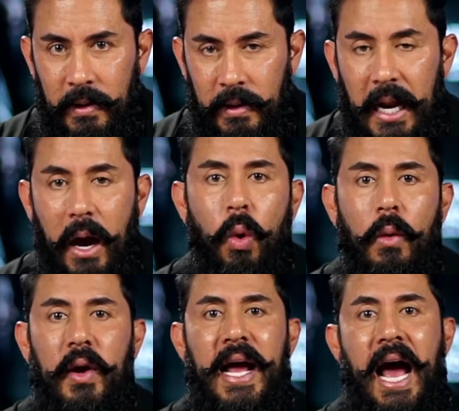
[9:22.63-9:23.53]
Now, what
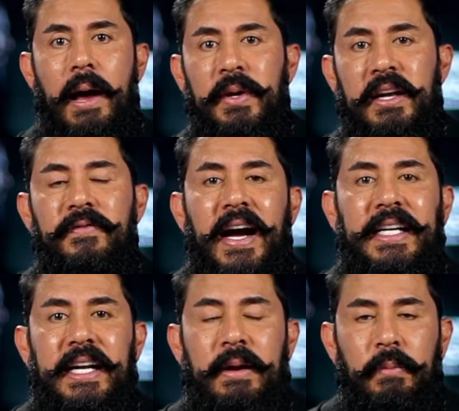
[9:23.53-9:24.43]
would have happened if I
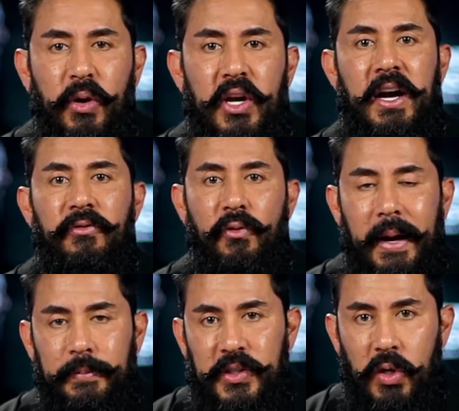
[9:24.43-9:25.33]
didn't put enough
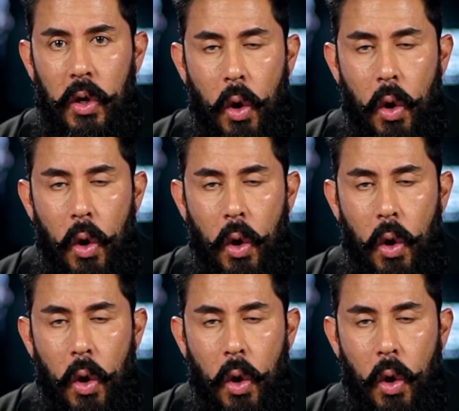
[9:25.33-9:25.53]
reps?